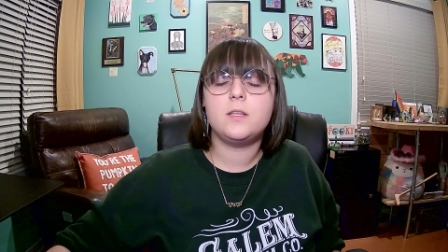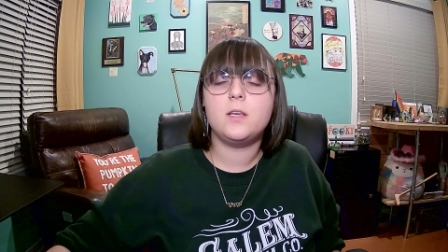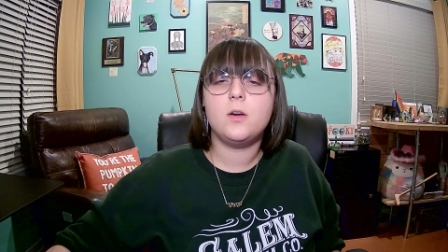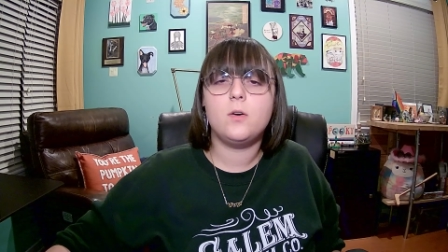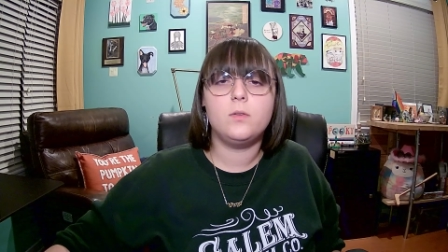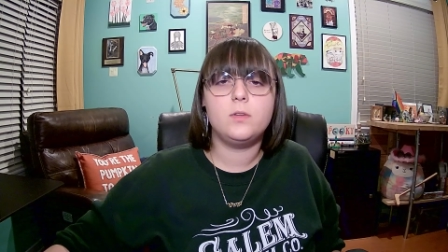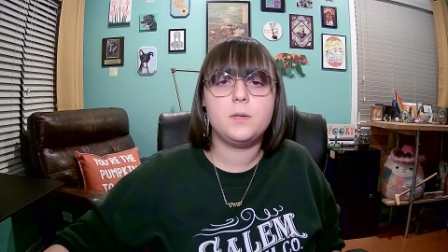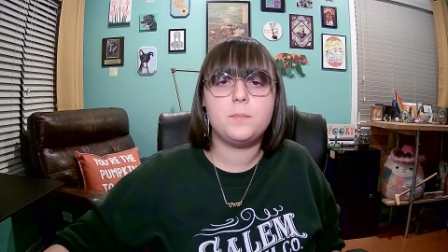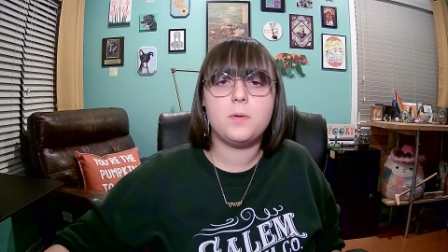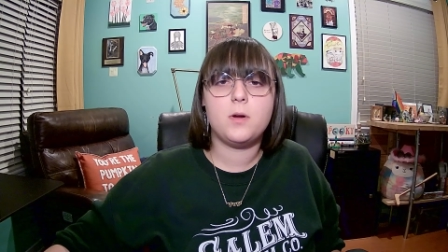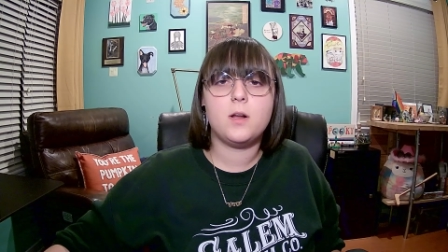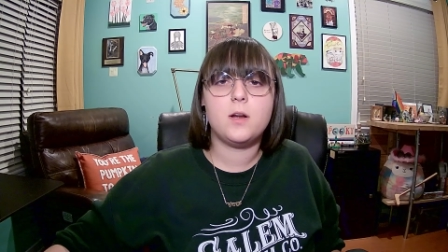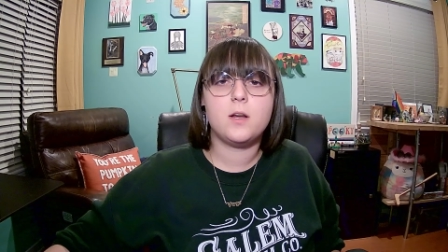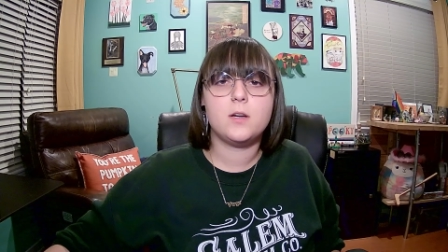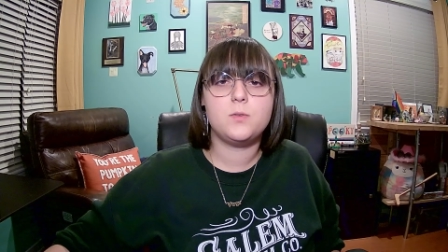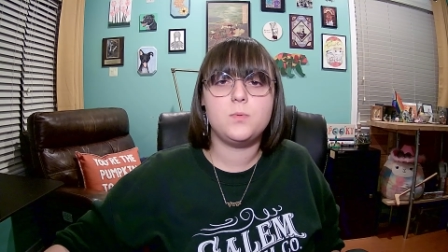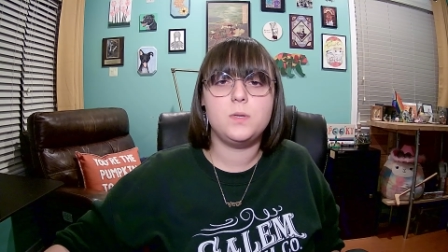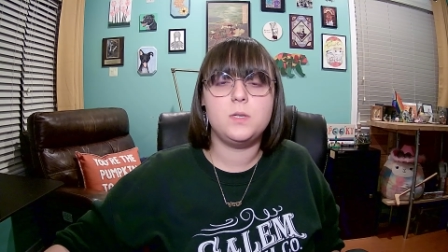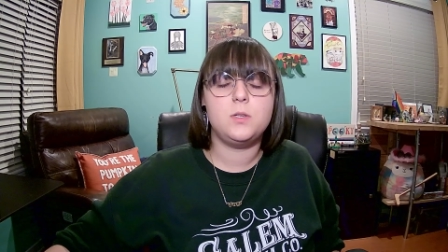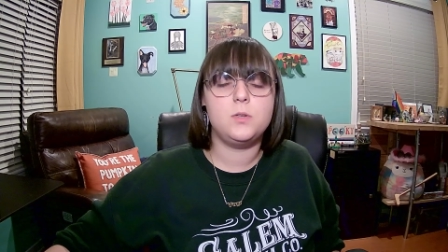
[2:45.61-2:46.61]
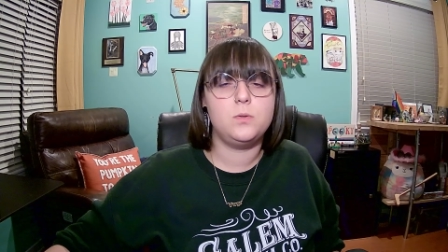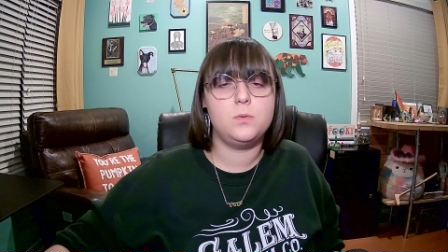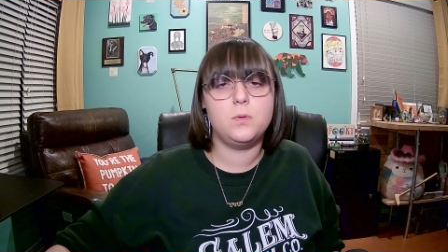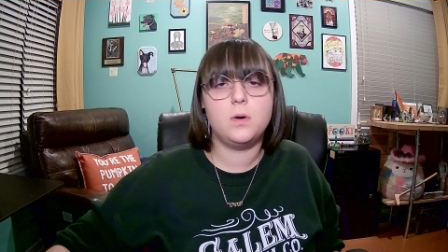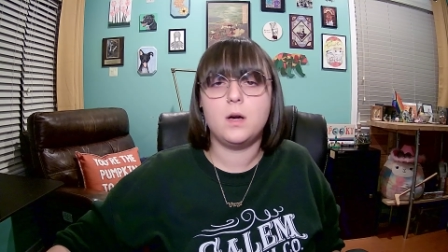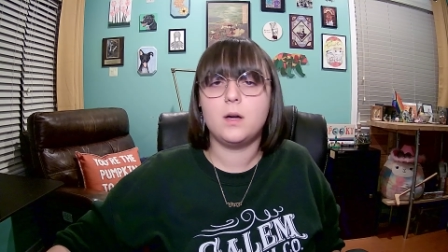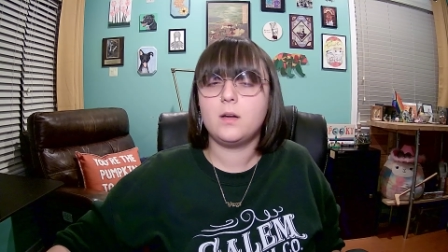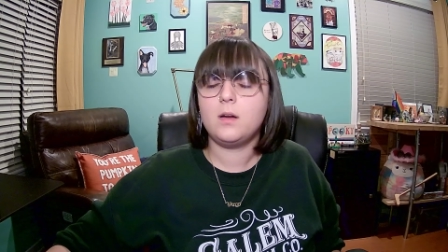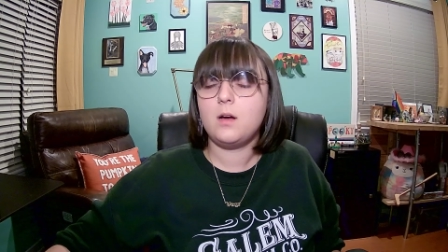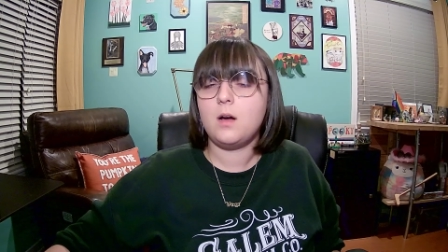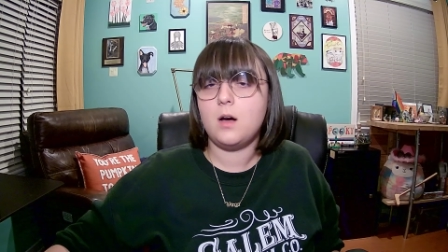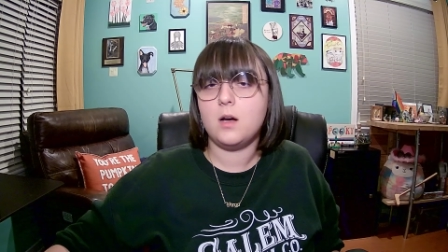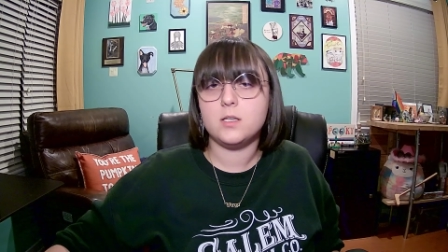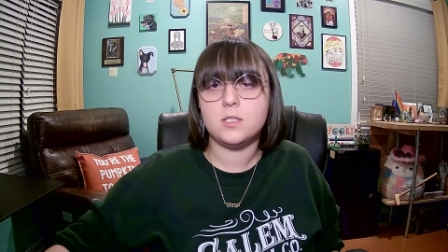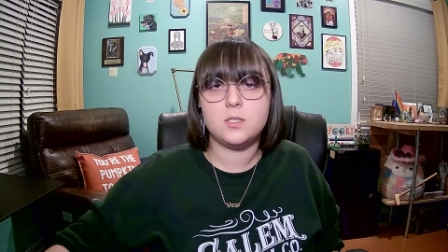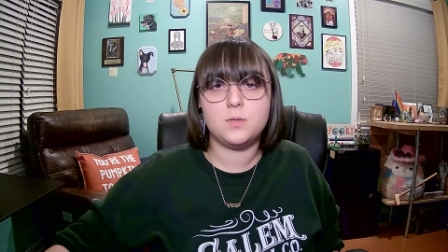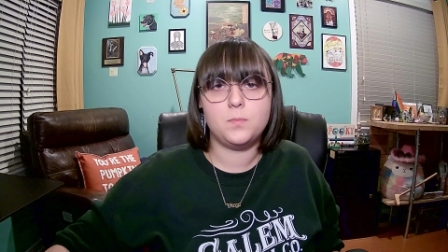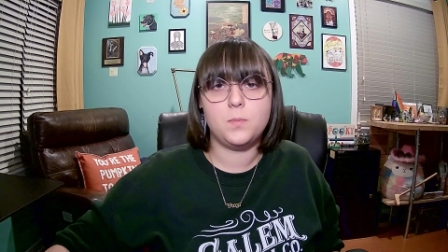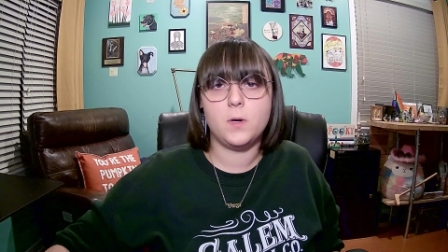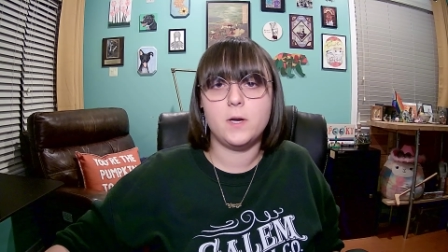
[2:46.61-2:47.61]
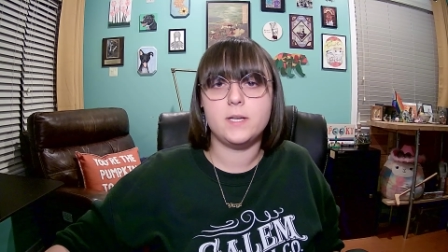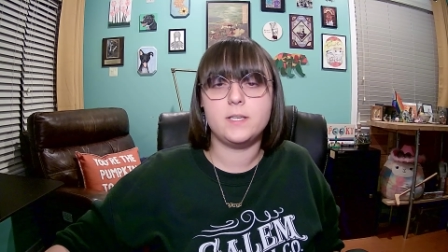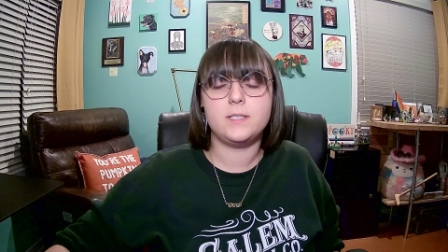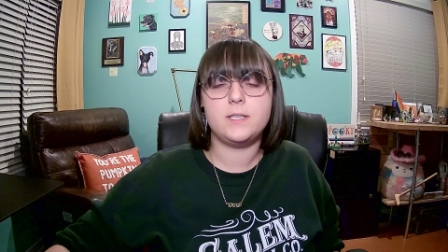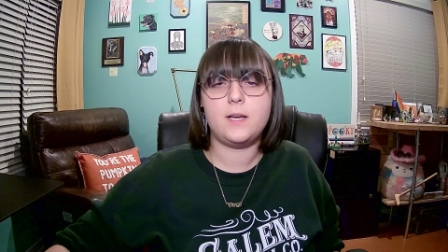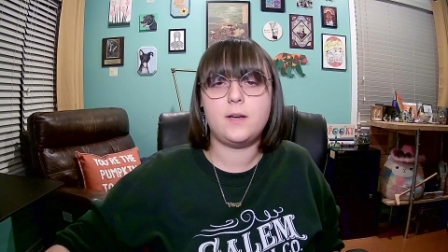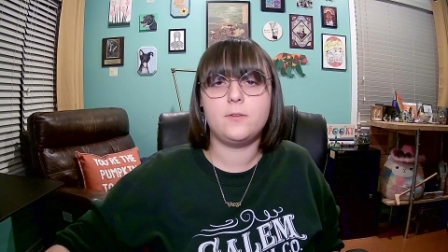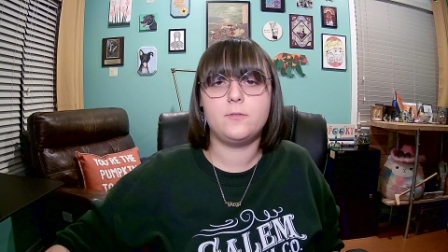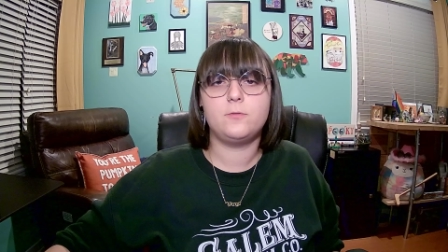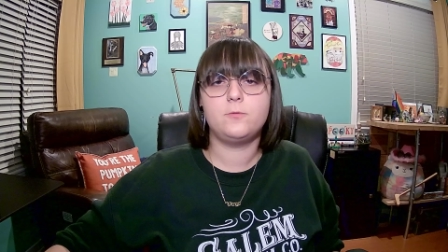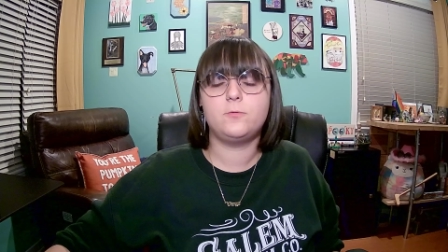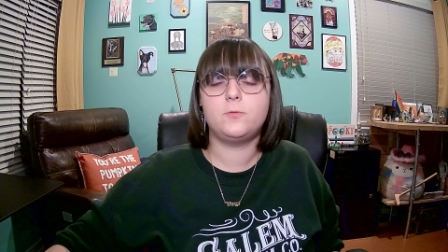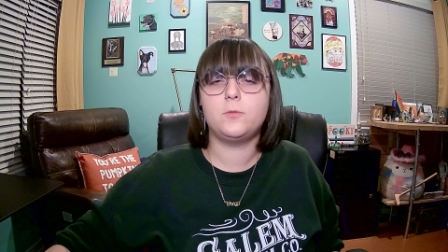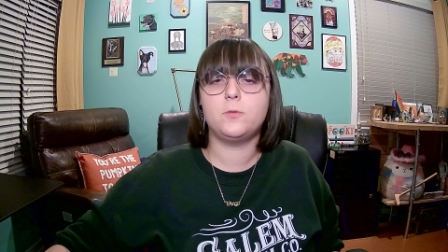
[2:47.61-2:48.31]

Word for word: The only product we do a cost breakdown